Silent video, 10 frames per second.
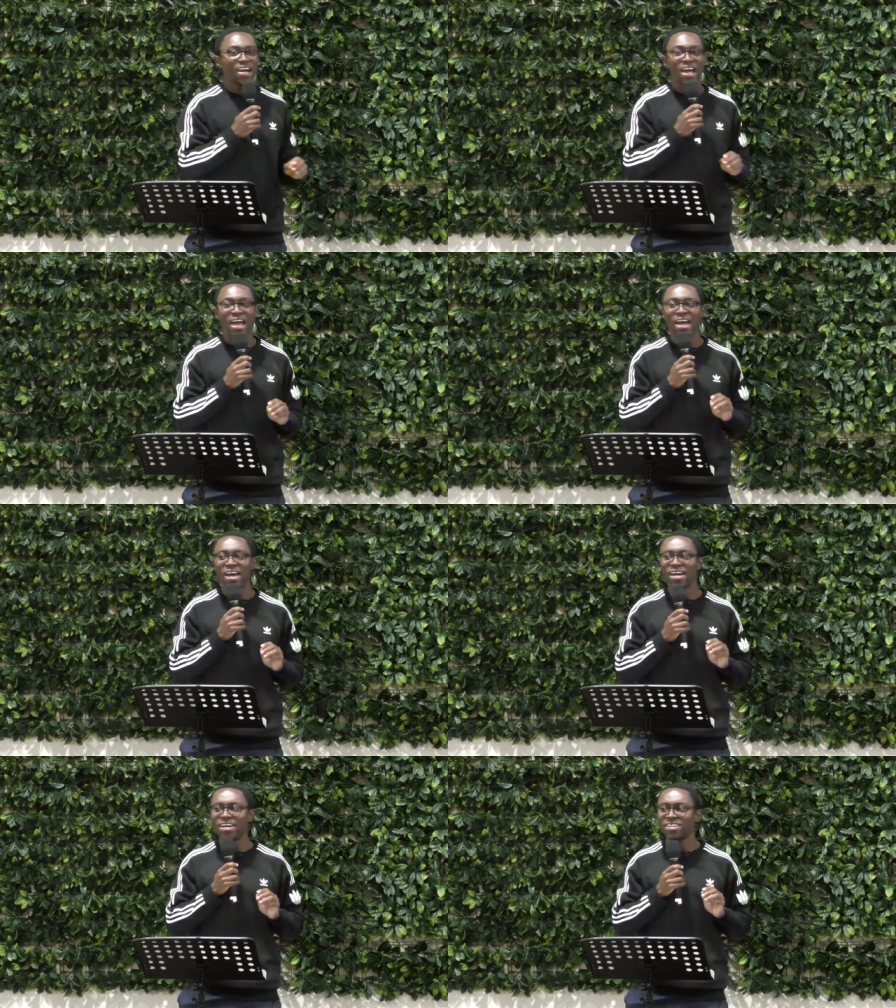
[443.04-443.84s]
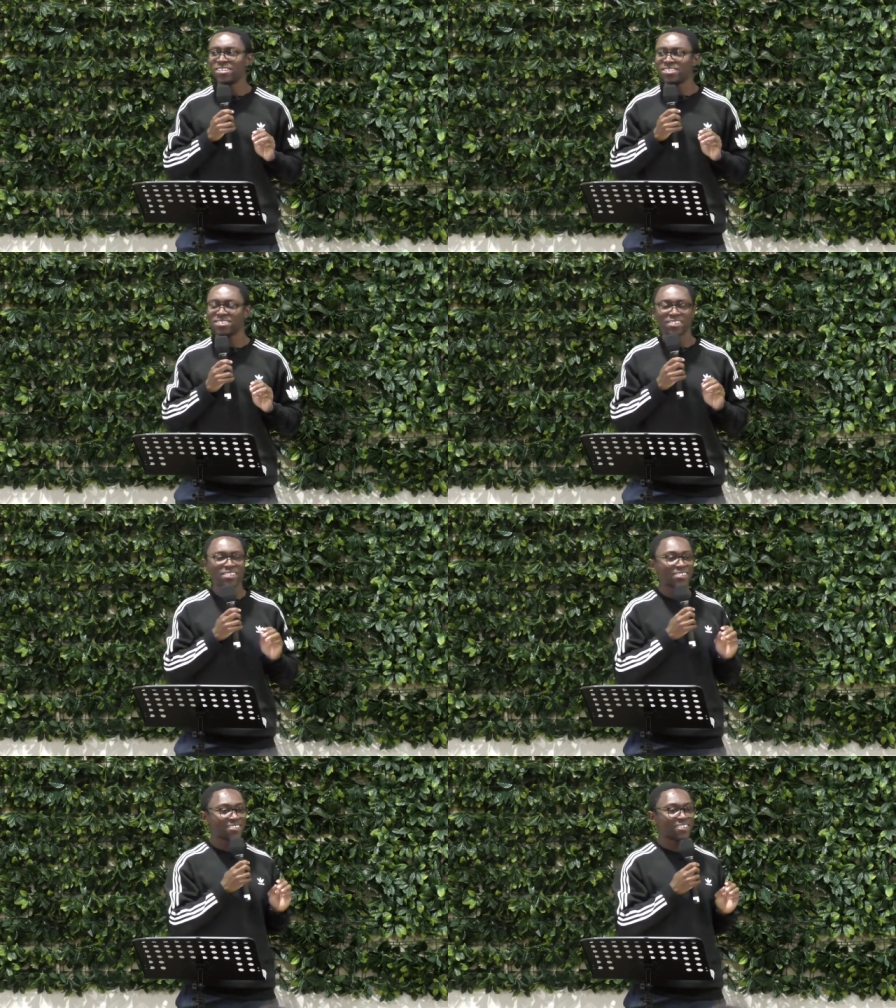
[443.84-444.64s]
And
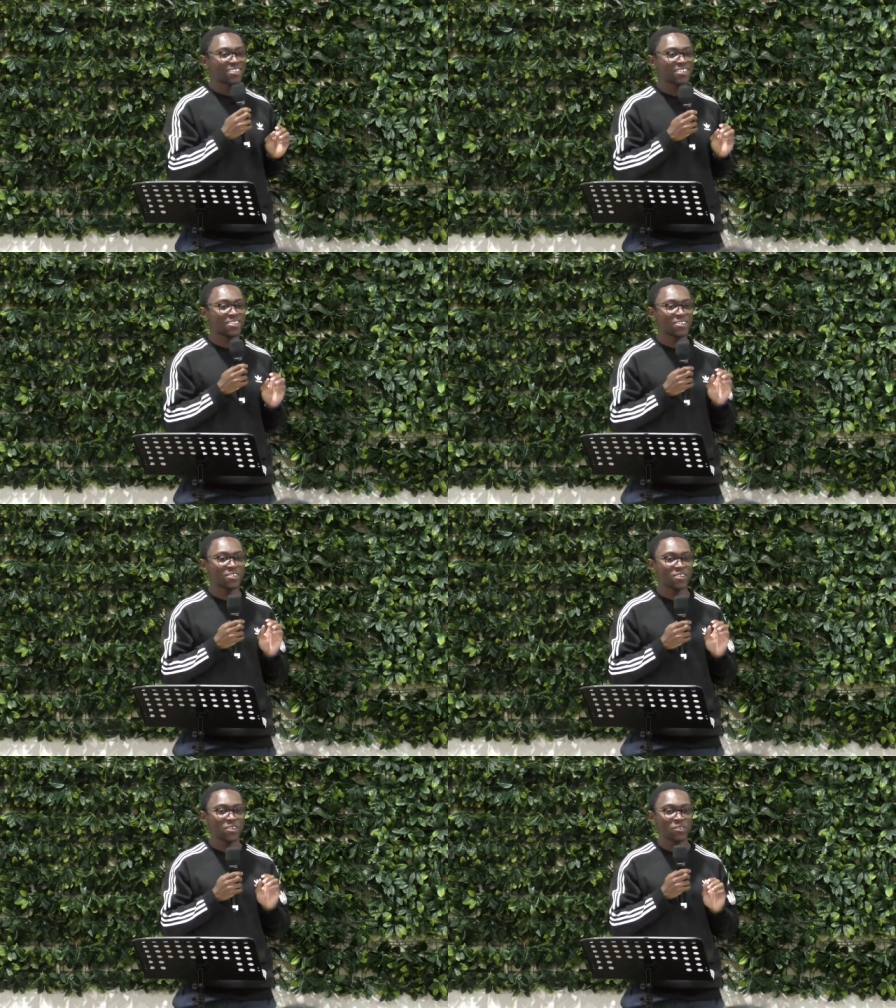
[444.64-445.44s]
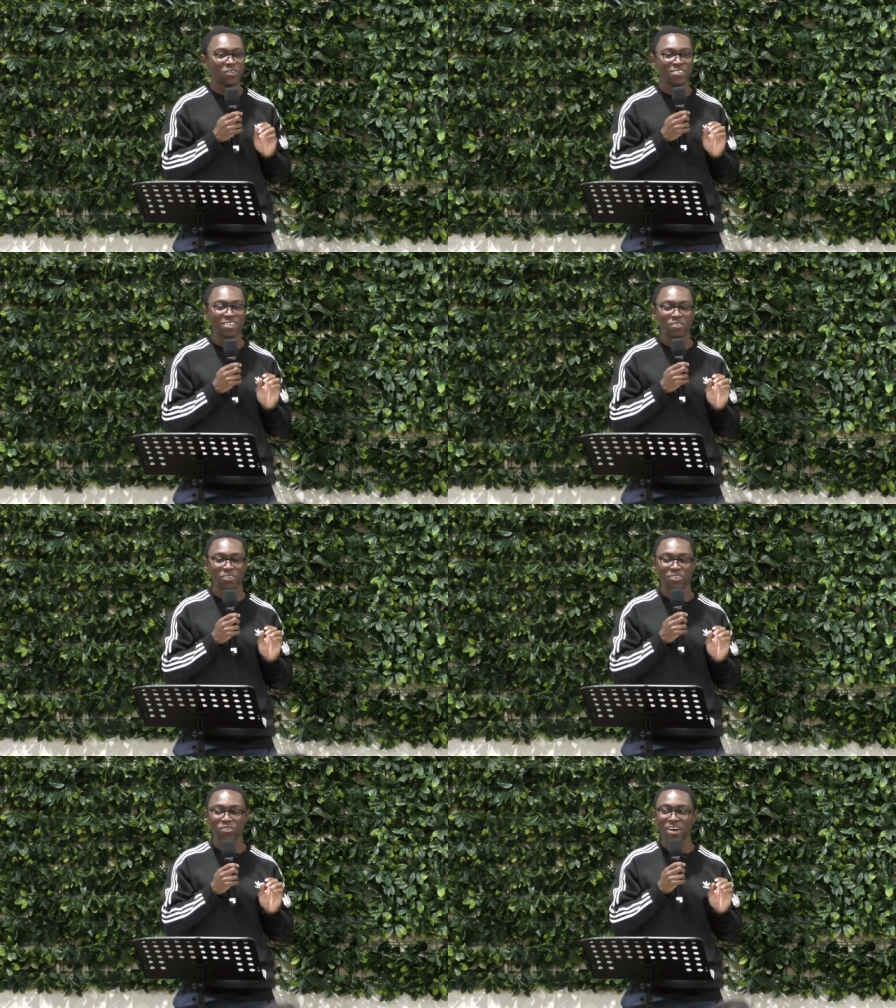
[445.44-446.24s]
once
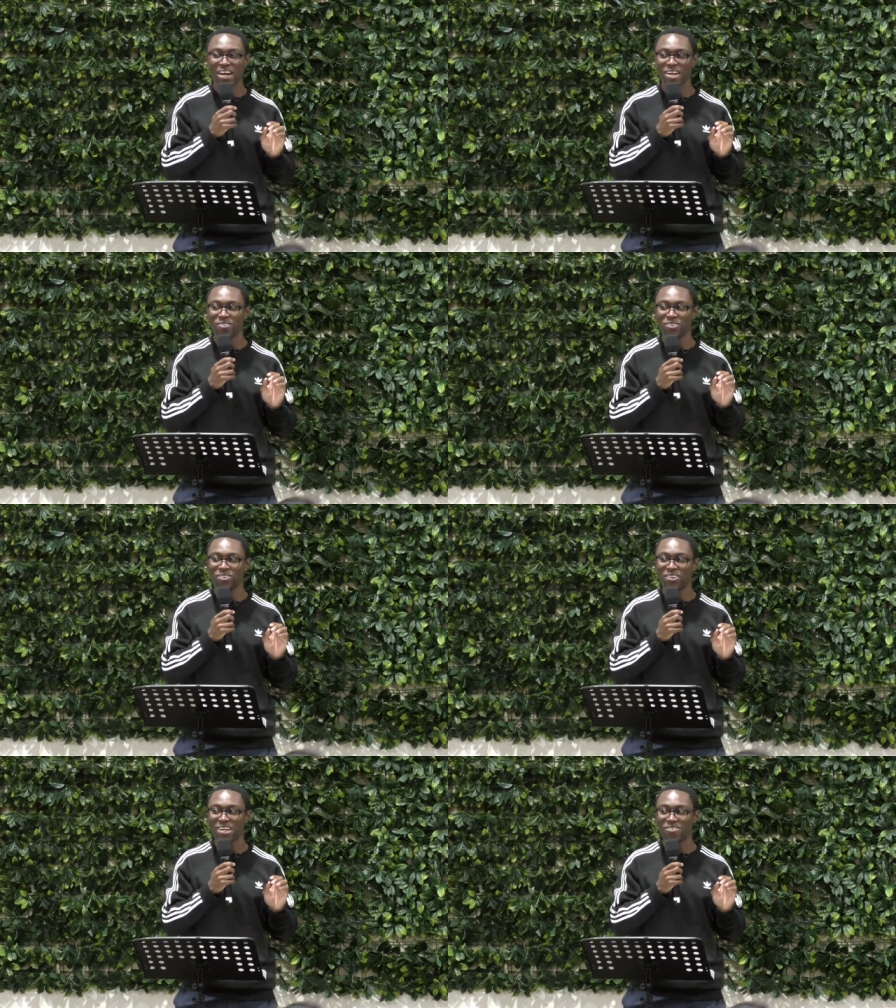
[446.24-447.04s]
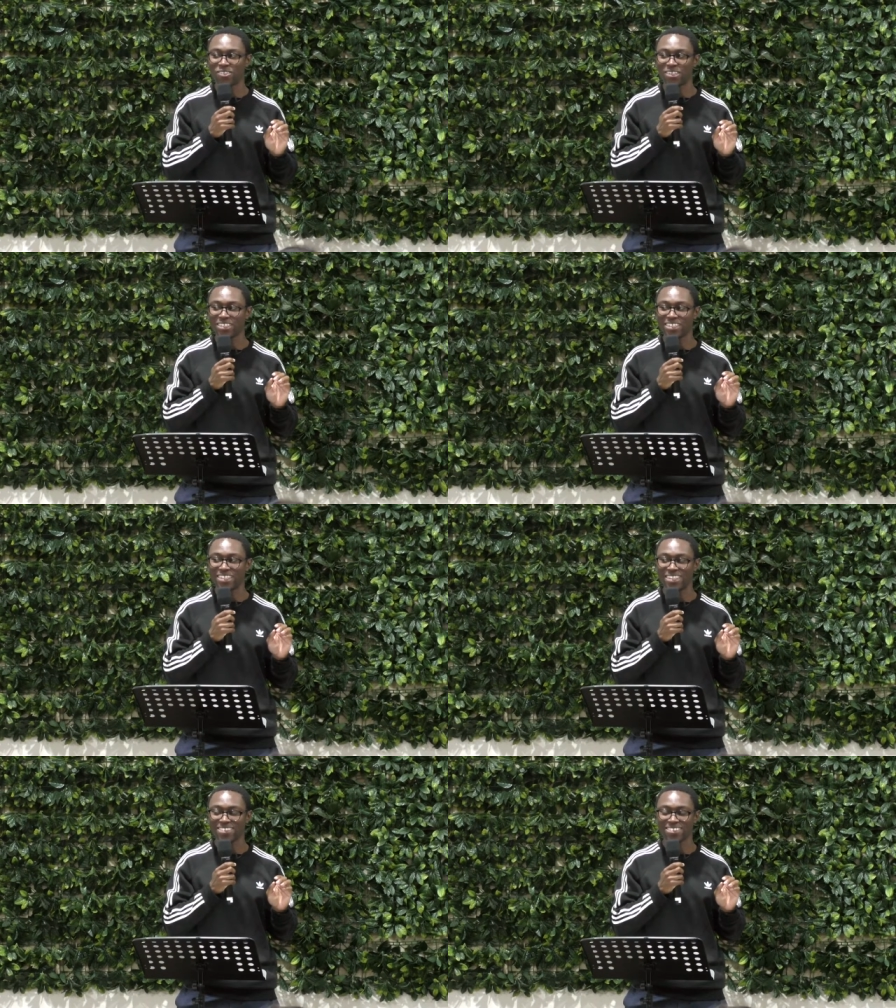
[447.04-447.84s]
everyone's quiet, we'll have a look at the
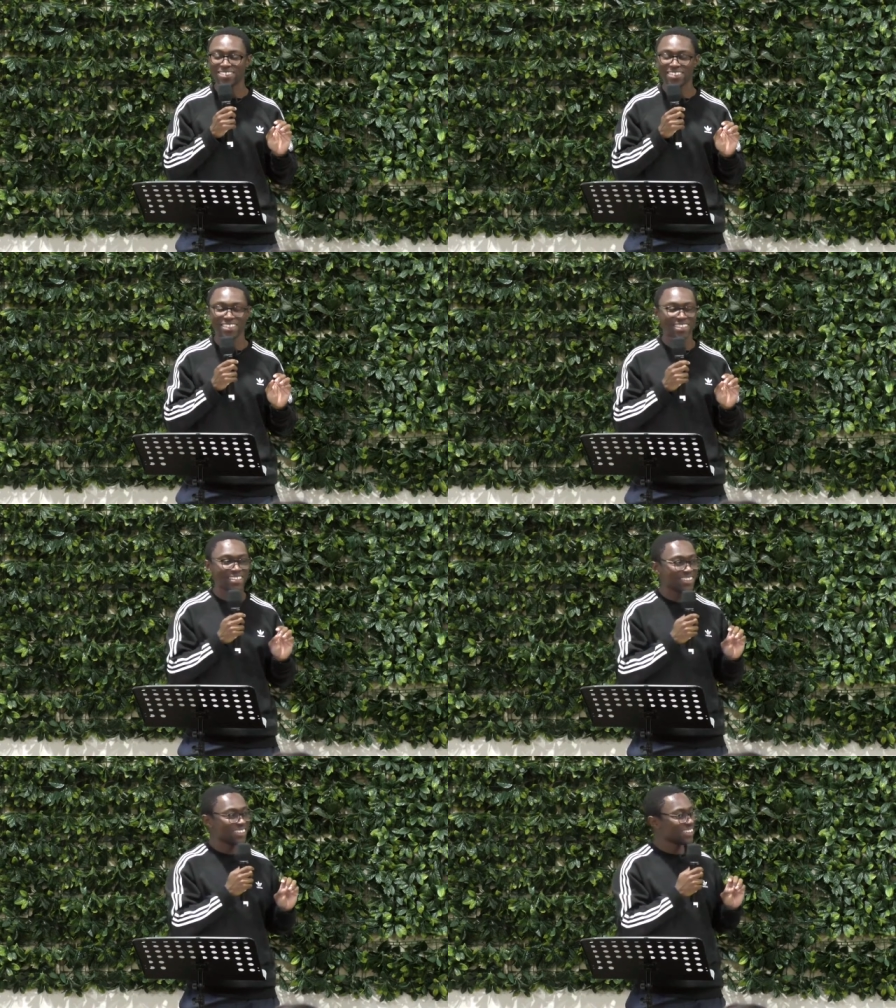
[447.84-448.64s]
next slide.